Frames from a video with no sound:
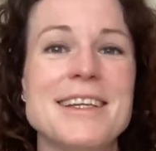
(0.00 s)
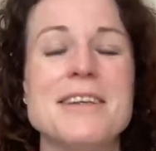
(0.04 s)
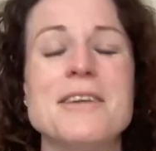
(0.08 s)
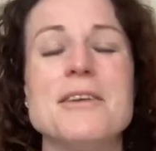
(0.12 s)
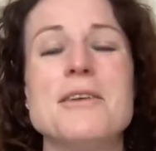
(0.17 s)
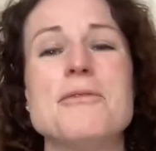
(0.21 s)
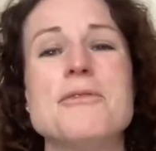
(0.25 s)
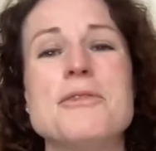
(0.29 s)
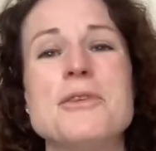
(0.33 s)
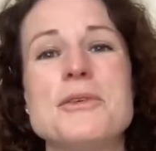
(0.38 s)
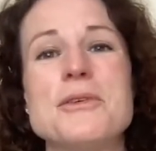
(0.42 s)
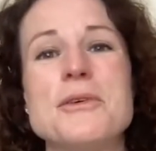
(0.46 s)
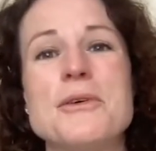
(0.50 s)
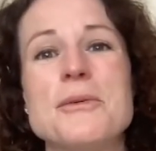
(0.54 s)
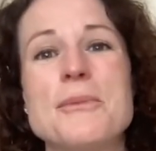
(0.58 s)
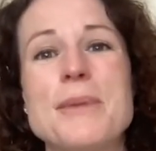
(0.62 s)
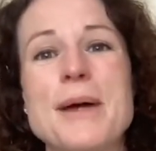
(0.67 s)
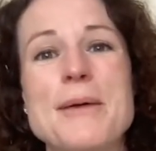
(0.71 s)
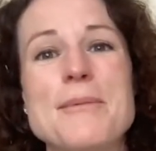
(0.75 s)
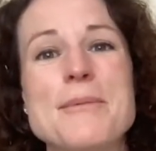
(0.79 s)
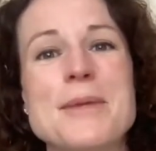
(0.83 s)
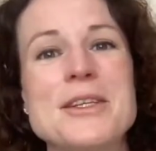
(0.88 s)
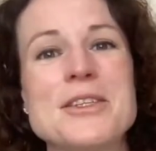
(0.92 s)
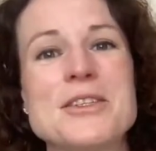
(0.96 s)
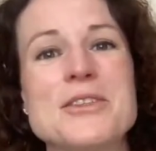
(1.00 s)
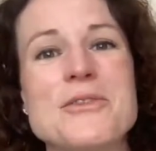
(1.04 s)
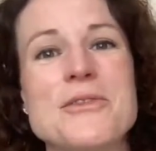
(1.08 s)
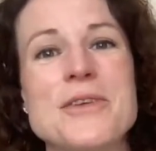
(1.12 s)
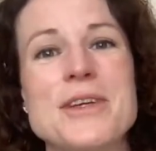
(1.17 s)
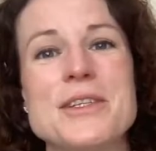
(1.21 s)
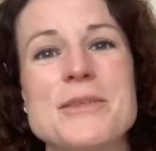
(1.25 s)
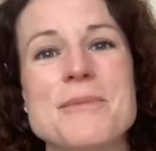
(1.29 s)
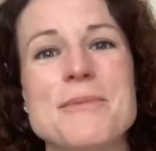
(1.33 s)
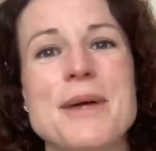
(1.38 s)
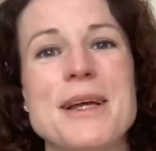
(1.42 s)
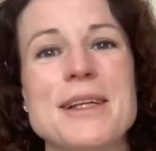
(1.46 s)
If you know about
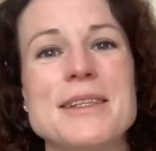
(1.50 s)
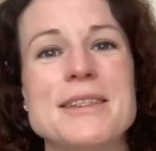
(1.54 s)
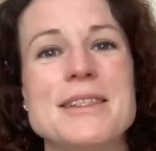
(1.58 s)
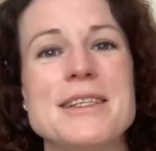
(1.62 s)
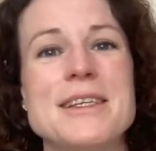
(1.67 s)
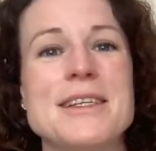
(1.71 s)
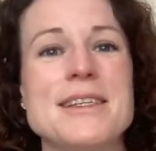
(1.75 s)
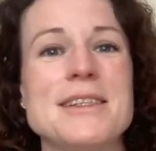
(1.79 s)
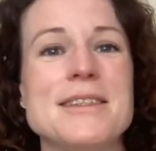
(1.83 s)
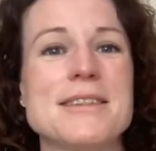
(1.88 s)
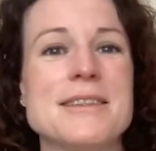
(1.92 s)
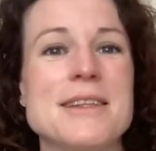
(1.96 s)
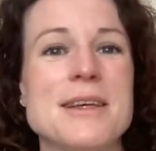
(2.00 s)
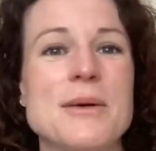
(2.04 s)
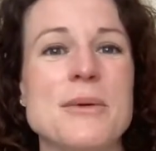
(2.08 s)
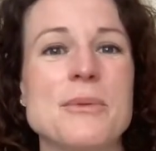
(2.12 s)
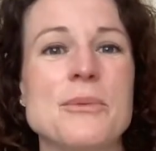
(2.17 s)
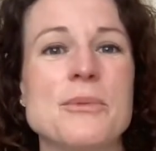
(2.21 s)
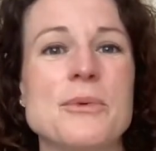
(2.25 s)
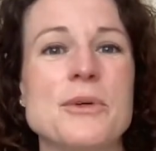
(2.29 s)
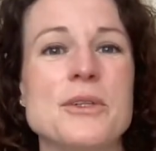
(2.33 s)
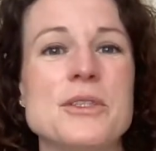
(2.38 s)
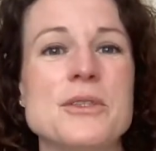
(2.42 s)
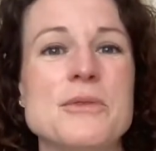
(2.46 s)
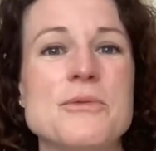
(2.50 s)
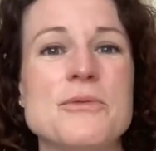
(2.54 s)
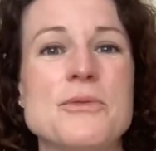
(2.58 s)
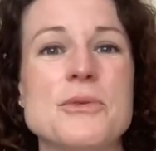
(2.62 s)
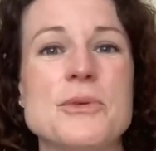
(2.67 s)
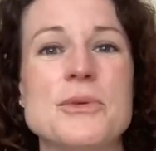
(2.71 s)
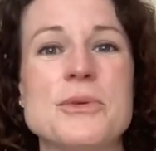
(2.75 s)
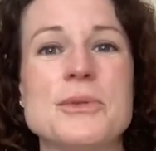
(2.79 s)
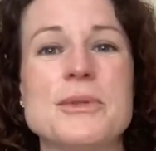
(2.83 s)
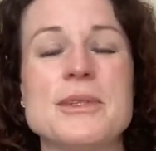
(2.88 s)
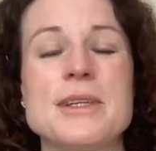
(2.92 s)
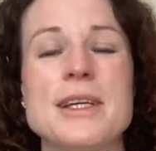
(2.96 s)
menstruation panties, they're
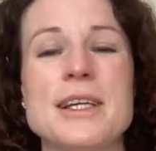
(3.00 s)
wonderful.